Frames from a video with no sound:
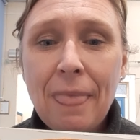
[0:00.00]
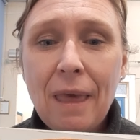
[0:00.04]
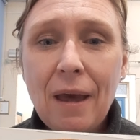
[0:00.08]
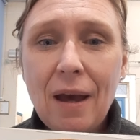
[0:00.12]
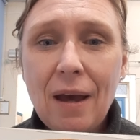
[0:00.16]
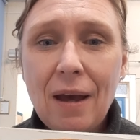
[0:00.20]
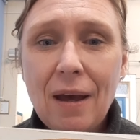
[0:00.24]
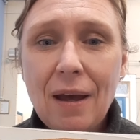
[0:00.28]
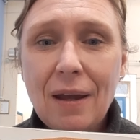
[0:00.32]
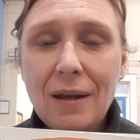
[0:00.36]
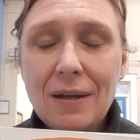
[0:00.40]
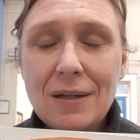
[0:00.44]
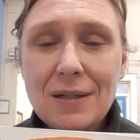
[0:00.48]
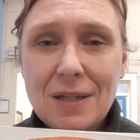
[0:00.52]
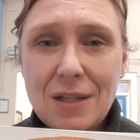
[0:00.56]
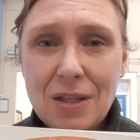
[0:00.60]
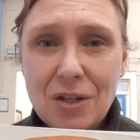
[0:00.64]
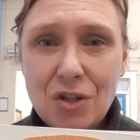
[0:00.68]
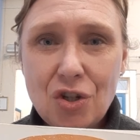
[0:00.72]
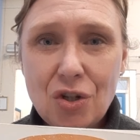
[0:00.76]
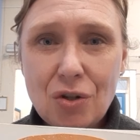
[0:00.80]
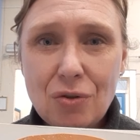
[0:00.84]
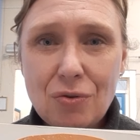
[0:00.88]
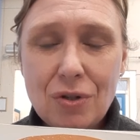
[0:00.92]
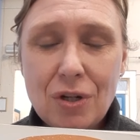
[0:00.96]
And the
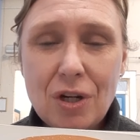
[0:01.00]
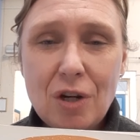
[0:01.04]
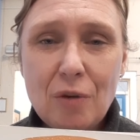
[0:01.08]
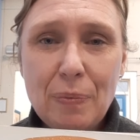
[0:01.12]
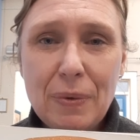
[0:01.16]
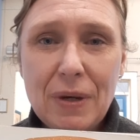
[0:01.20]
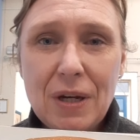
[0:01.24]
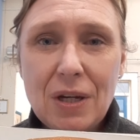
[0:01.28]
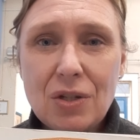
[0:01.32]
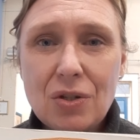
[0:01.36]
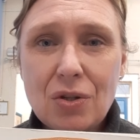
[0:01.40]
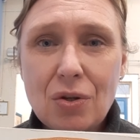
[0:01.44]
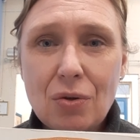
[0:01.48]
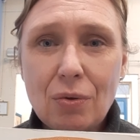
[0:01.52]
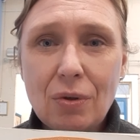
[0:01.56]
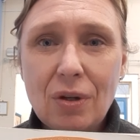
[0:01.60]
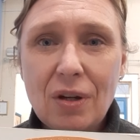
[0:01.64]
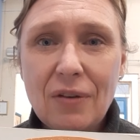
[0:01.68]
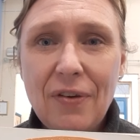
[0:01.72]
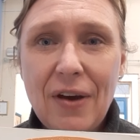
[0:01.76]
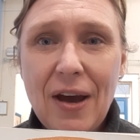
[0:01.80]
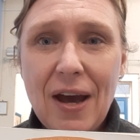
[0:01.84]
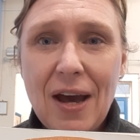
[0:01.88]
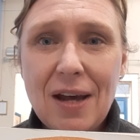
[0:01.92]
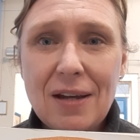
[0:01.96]
children who've been in school
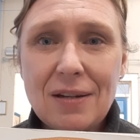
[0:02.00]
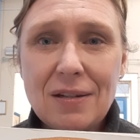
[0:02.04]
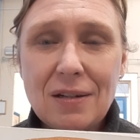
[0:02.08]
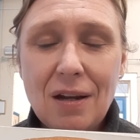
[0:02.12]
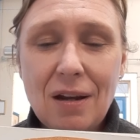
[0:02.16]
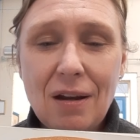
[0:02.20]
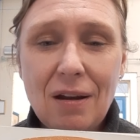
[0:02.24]
have had